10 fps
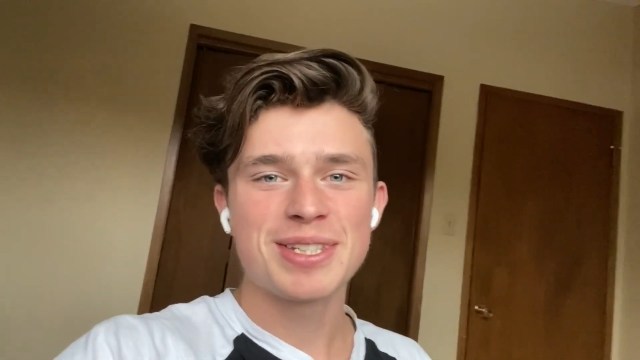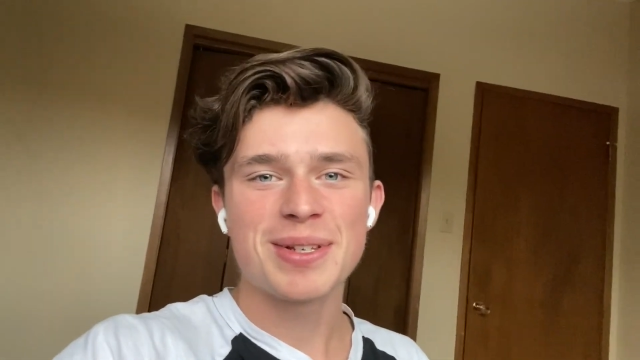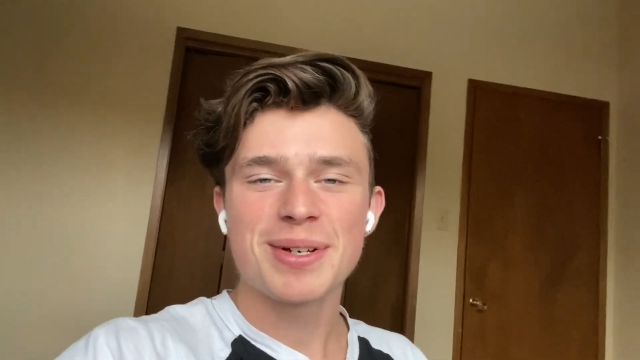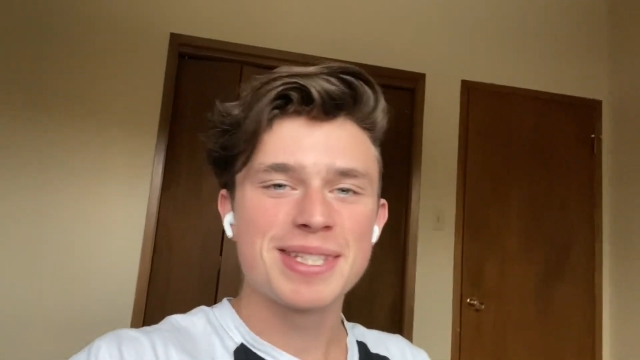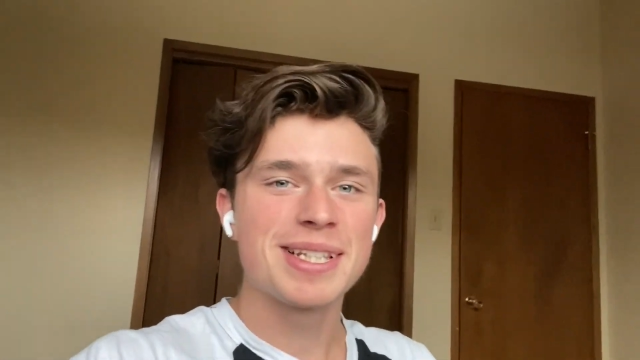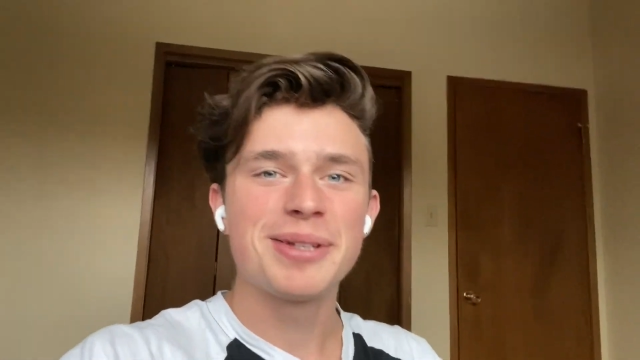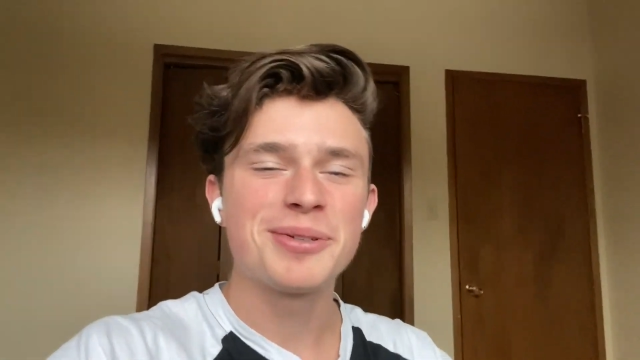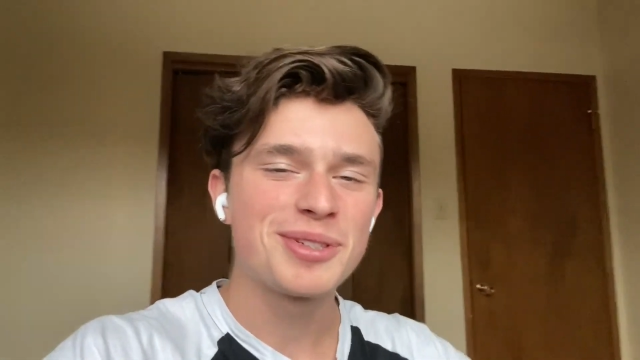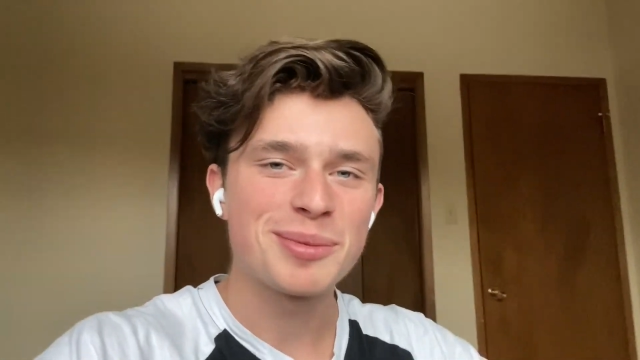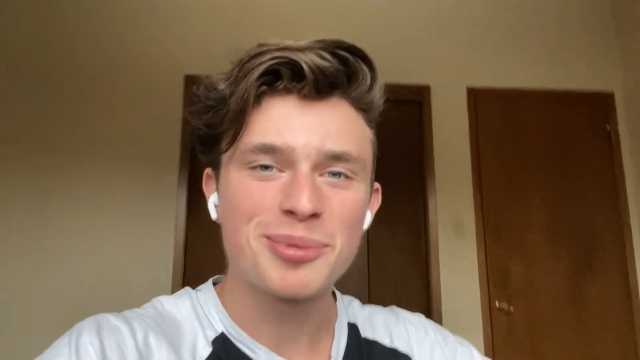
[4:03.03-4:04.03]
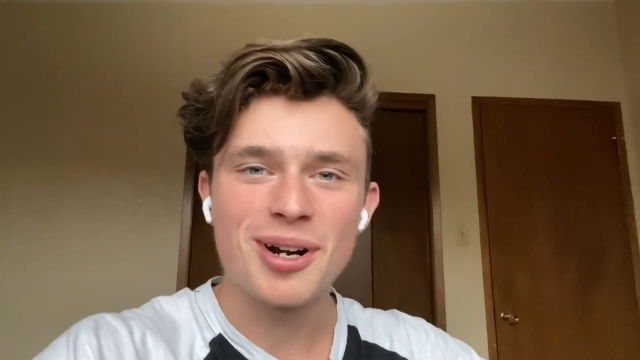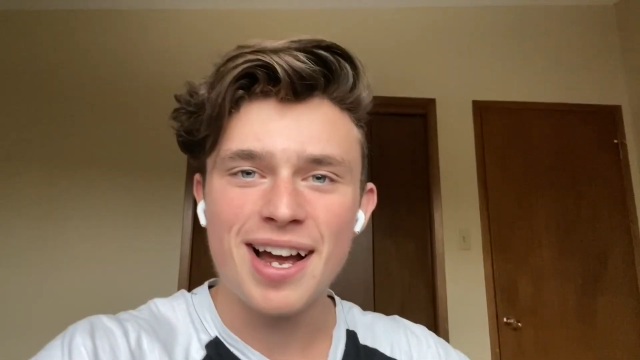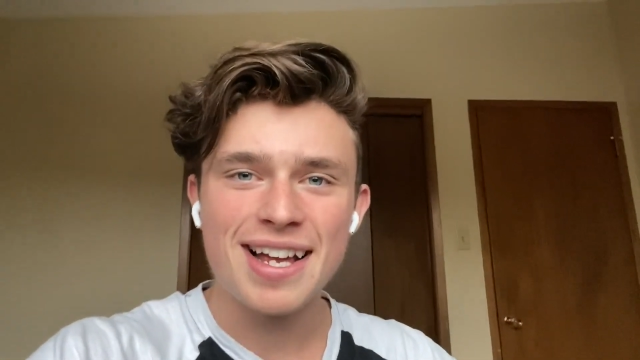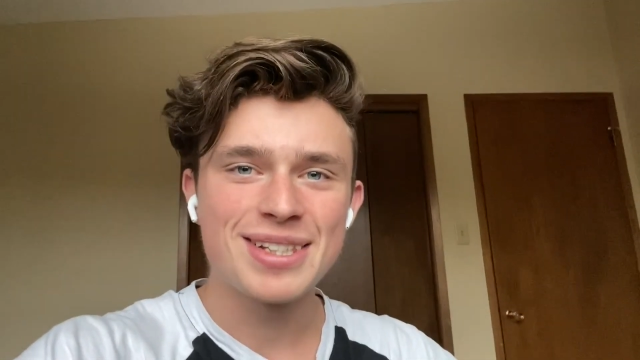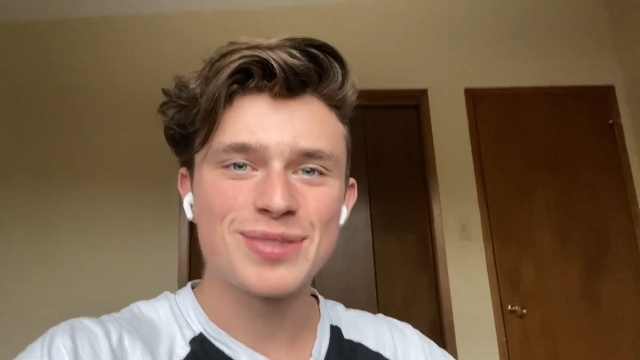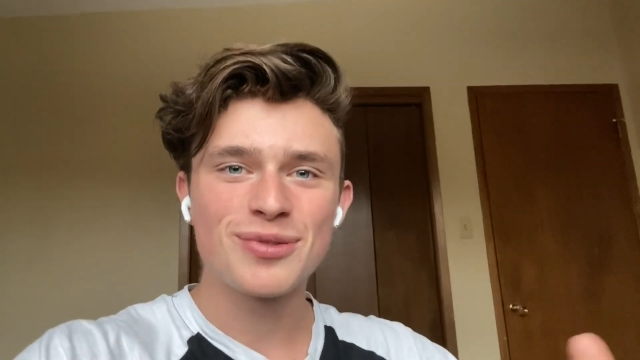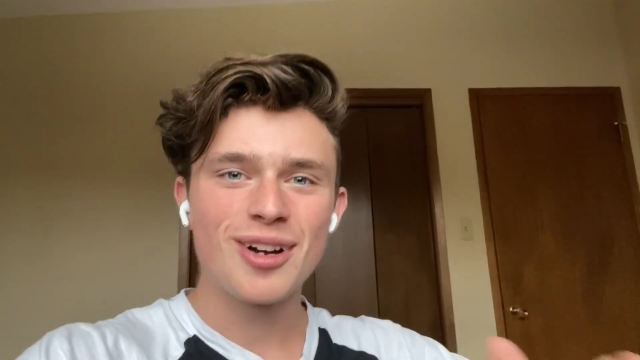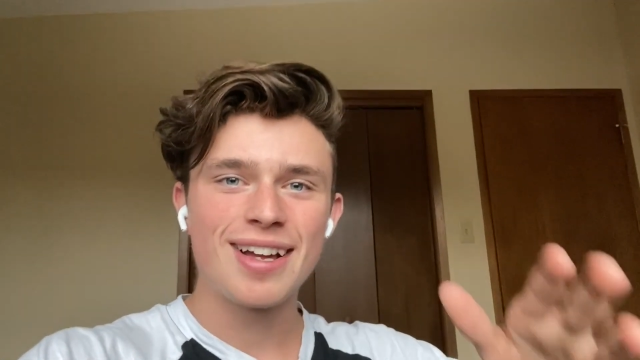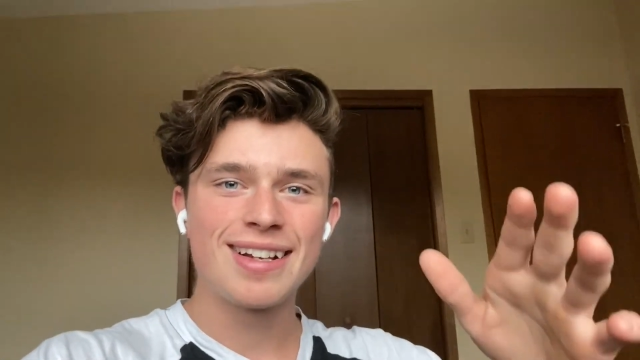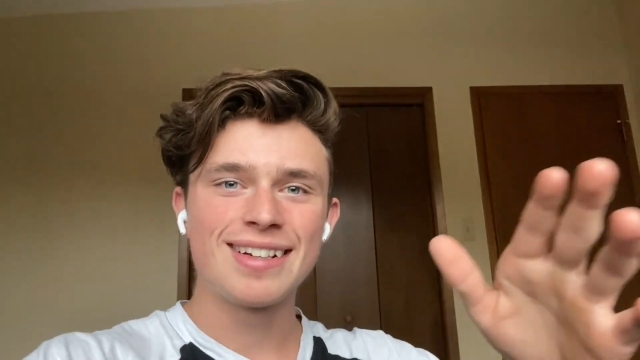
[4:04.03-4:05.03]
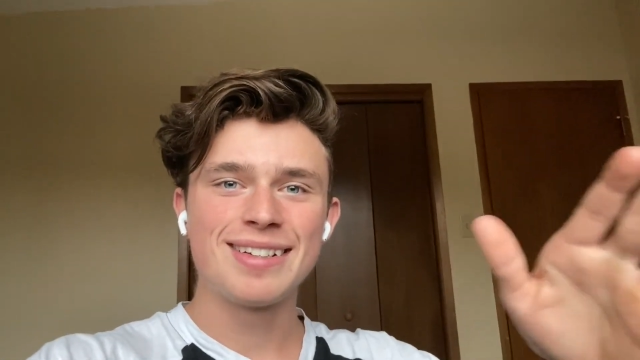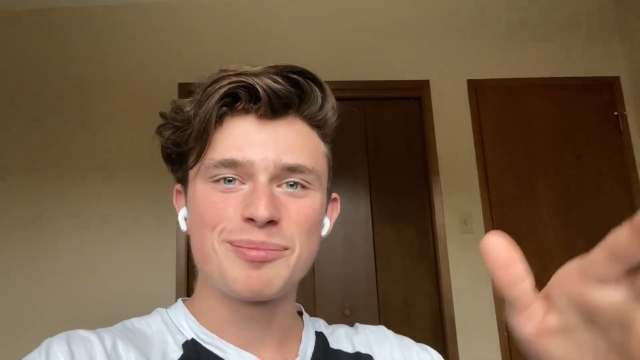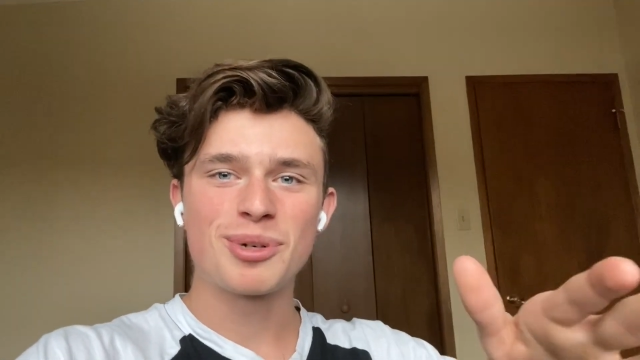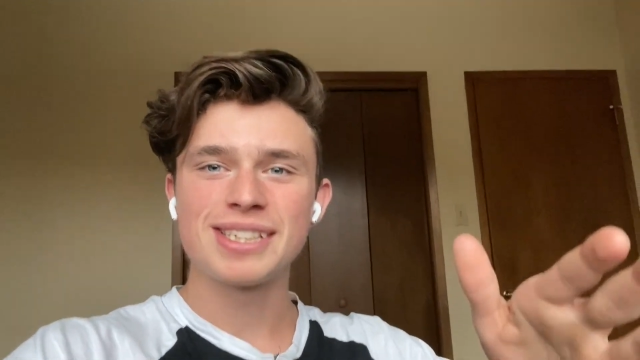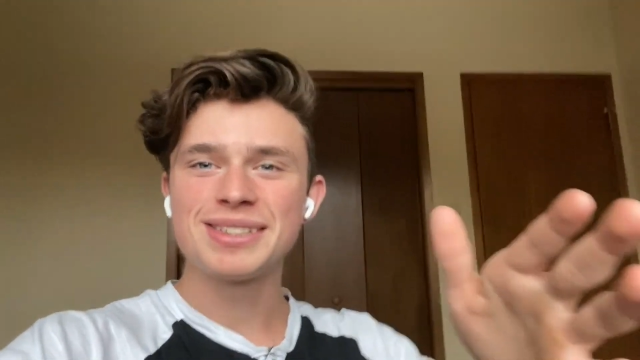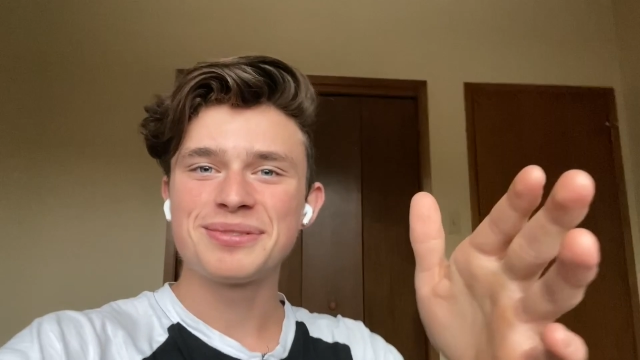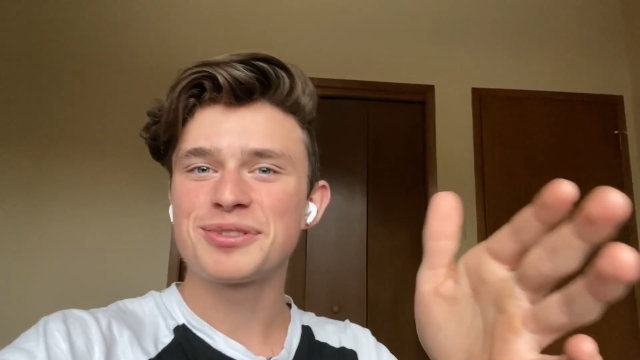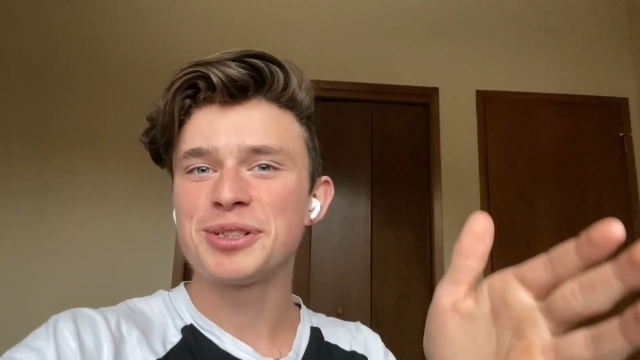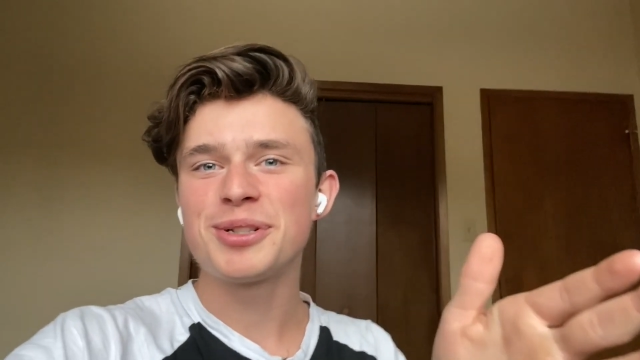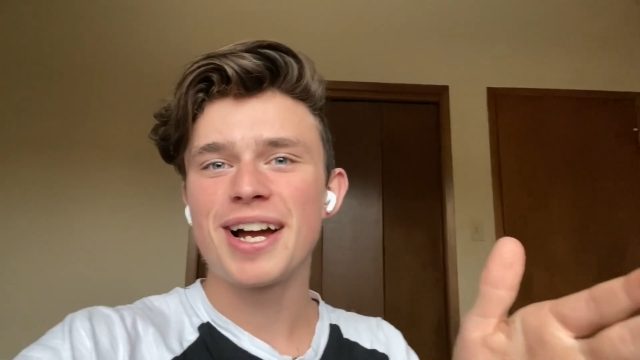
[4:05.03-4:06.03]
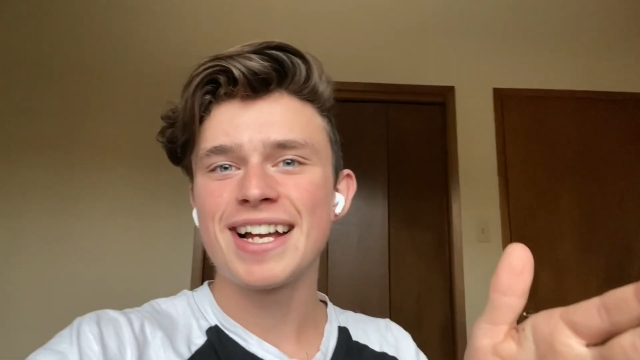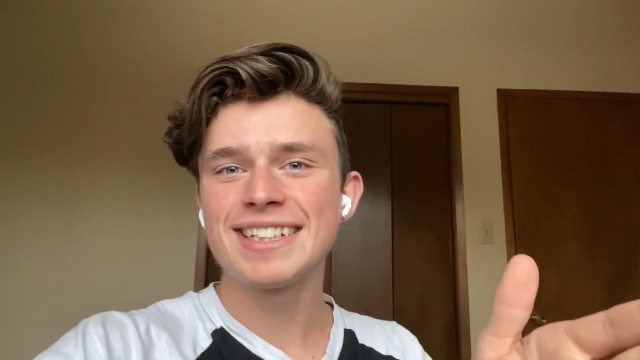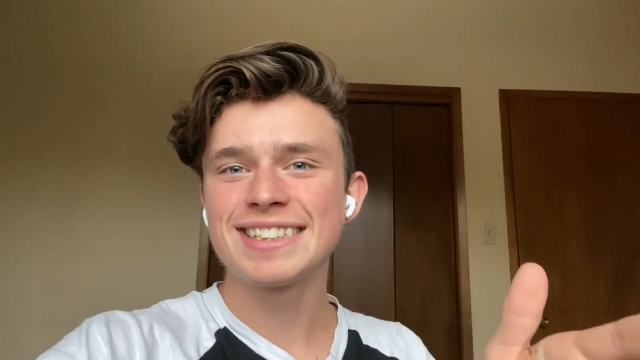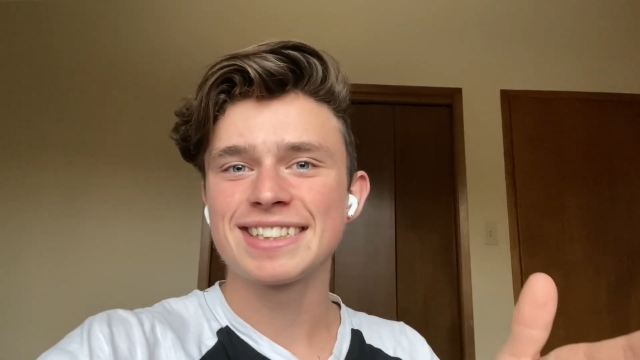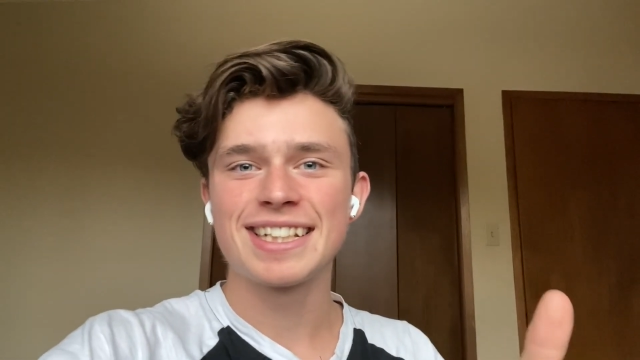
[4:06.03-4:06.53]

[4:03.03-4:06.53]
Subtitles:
So as a little surprise, fun present for you guys,